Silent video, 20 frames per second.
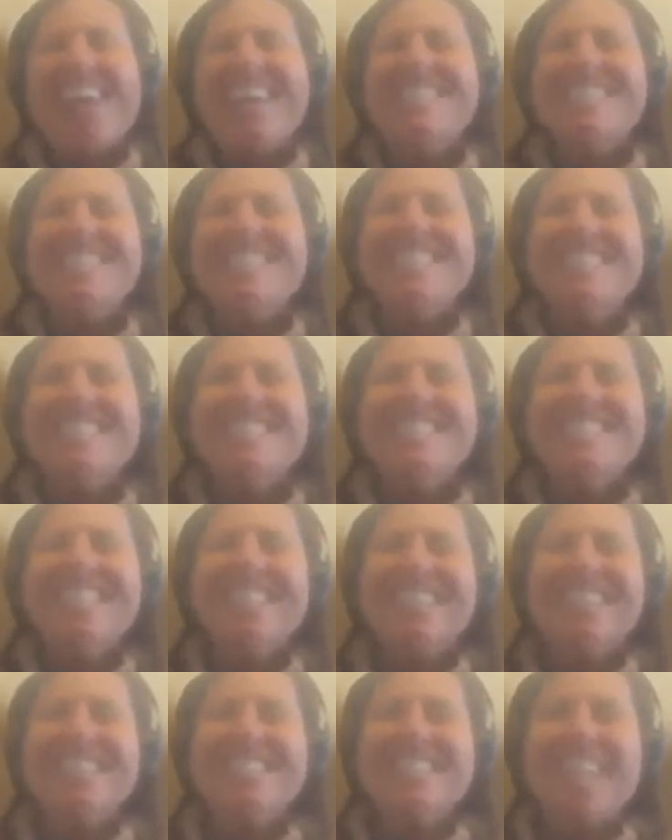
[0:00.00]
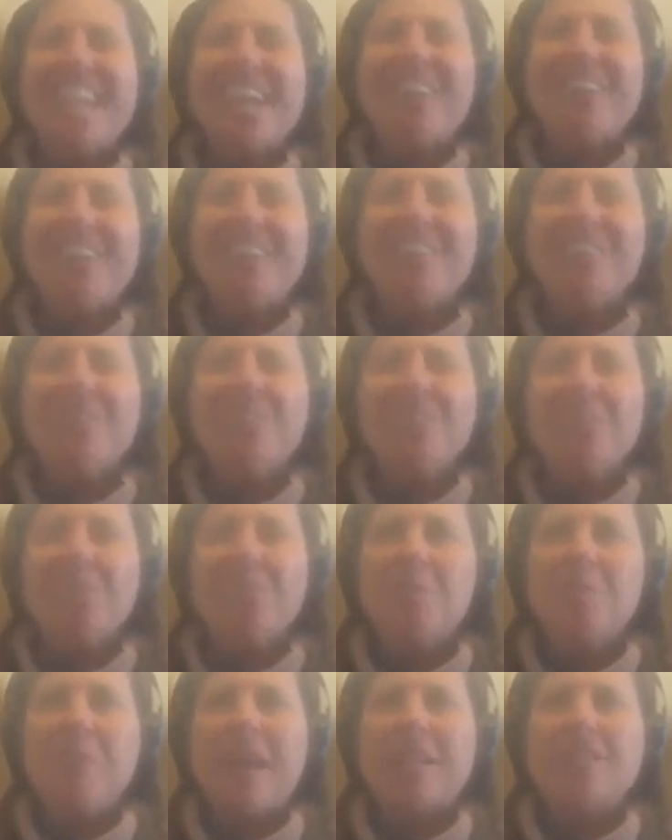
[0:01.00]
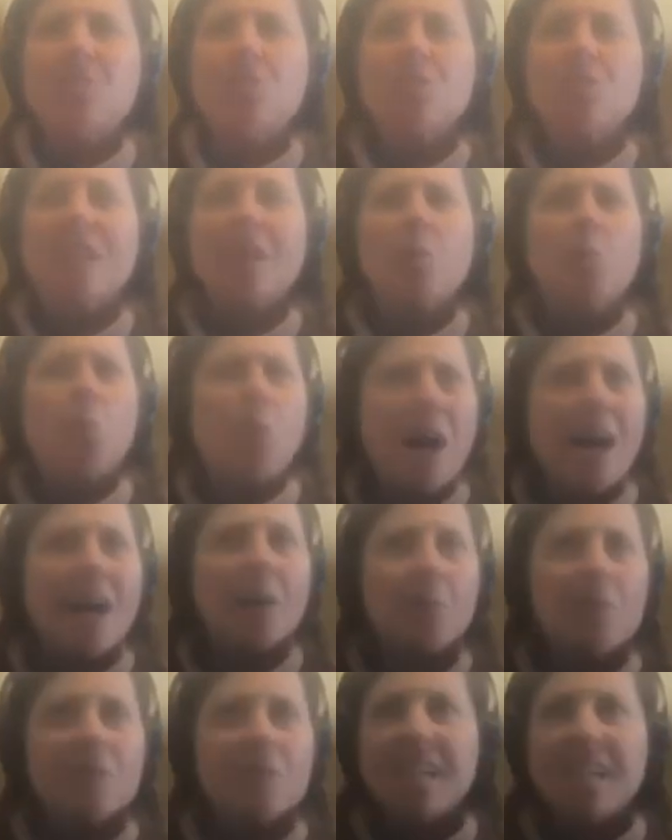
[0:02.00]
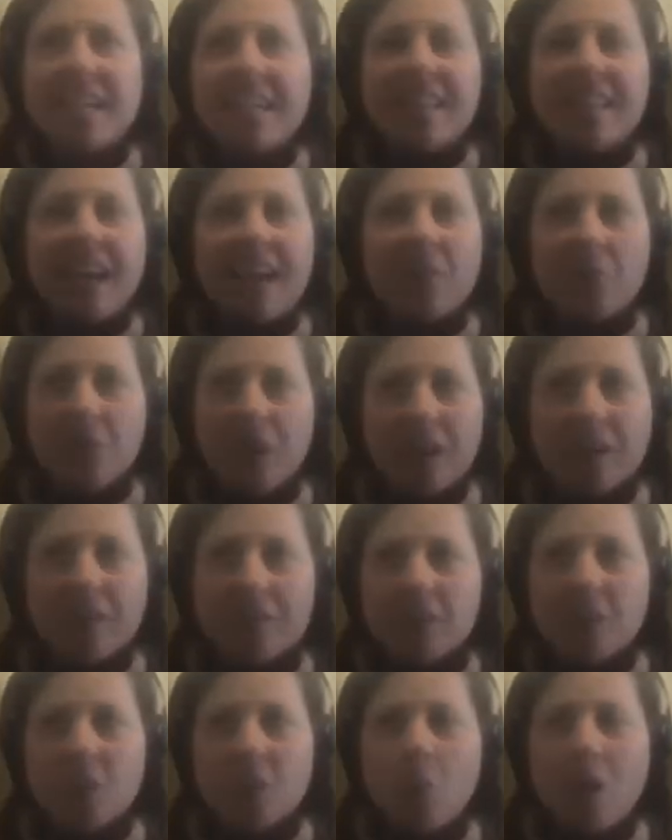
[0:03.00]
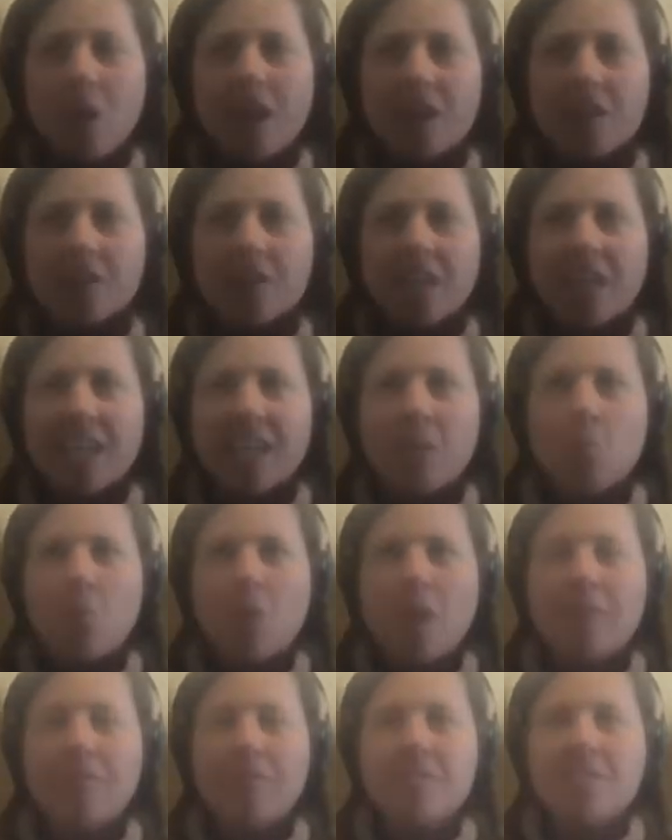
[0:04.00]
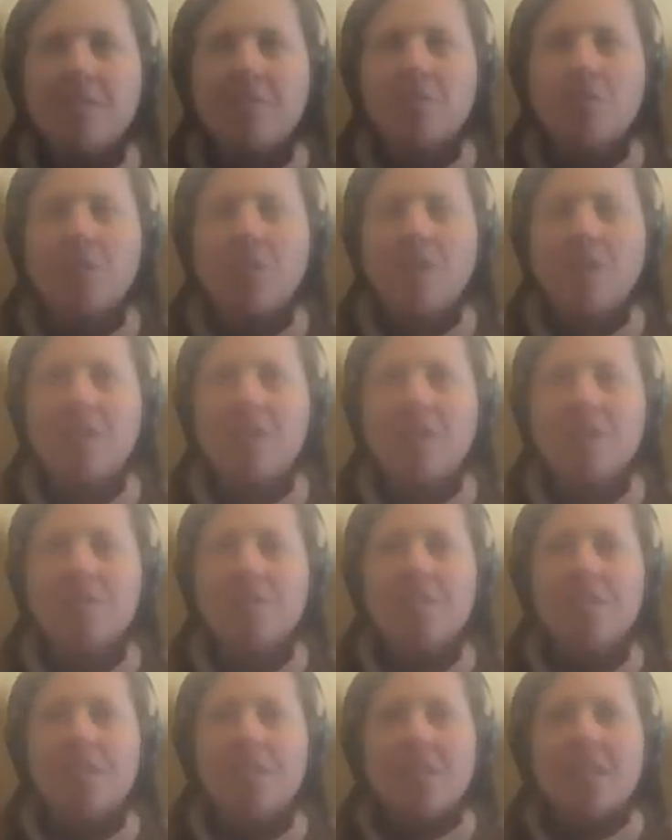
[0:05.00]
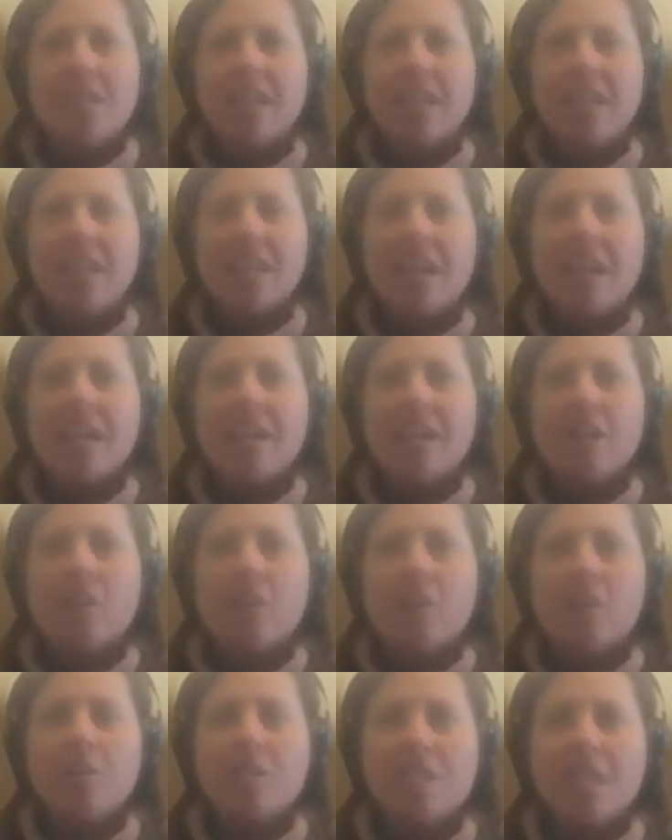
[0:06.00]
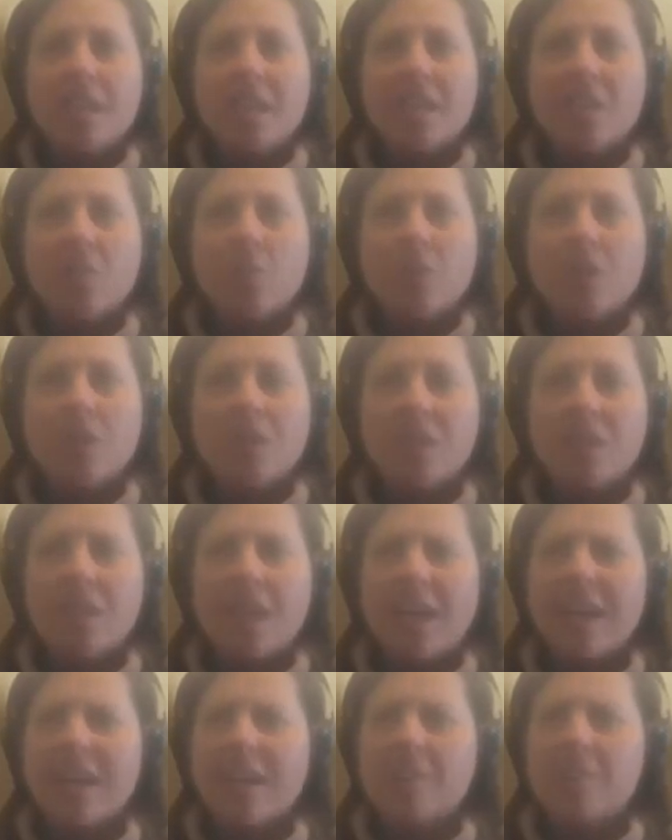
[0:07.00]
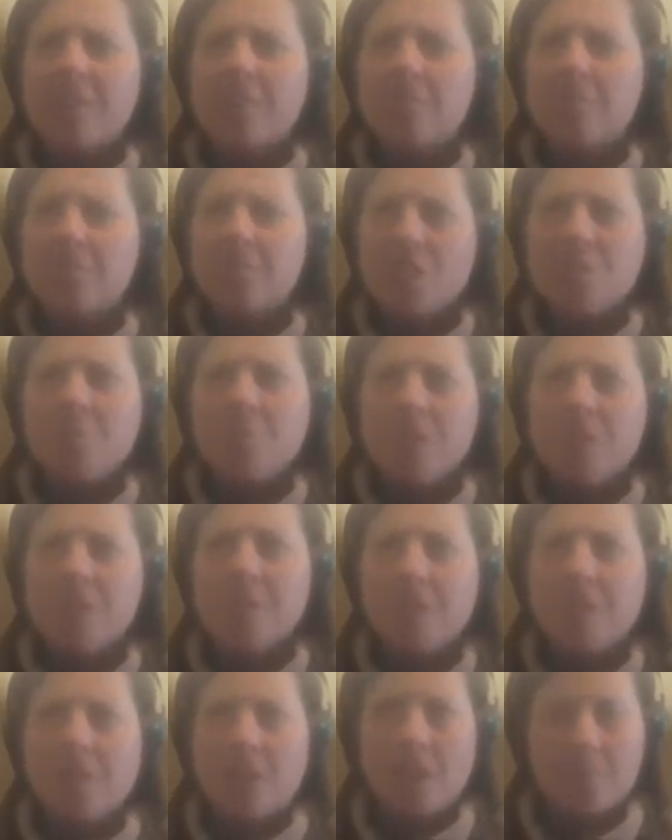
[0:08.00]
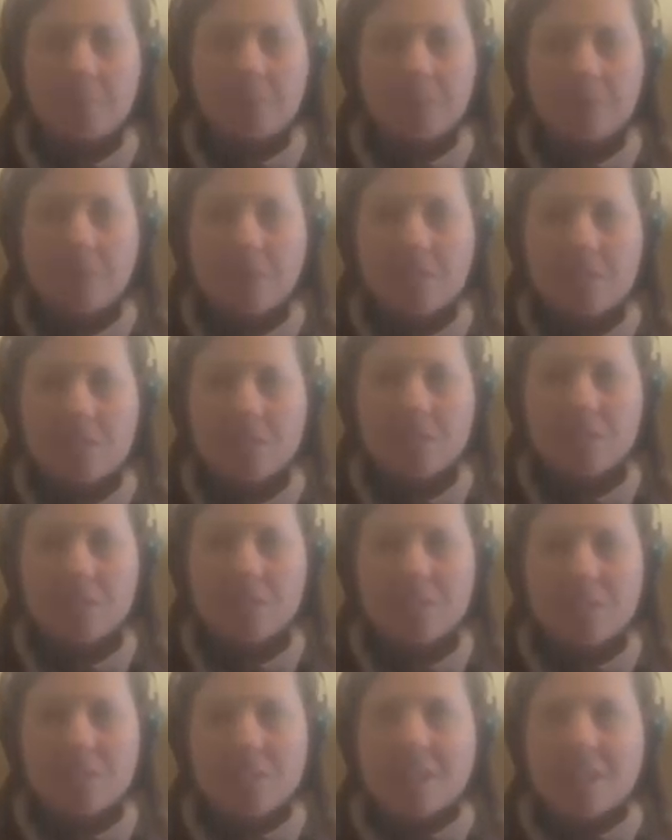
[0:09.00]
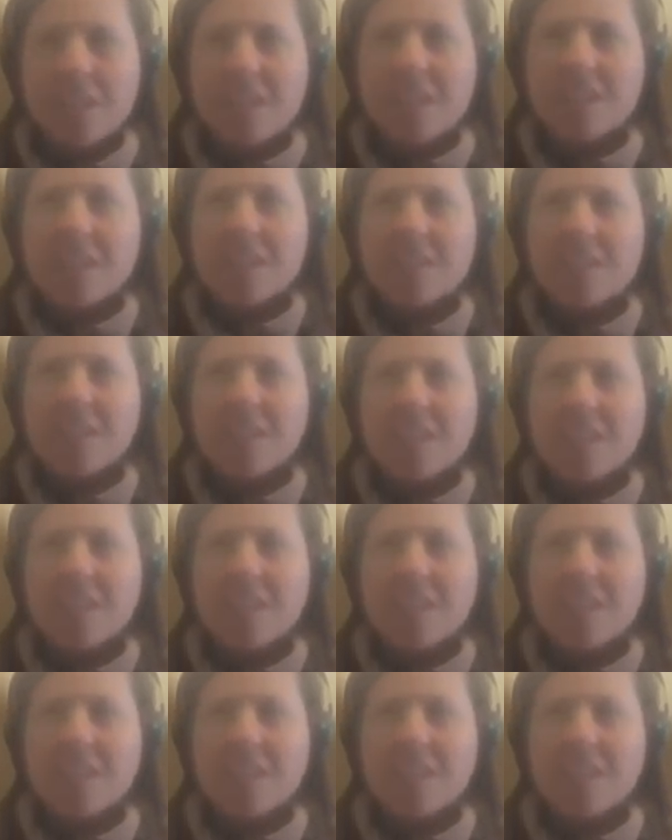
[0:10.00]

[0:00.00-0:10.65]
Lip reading: yes, this is a good segue though to go back to like why was I that way for a while? Like why for several years? And it kind of coincided with I had just become a law professor. And I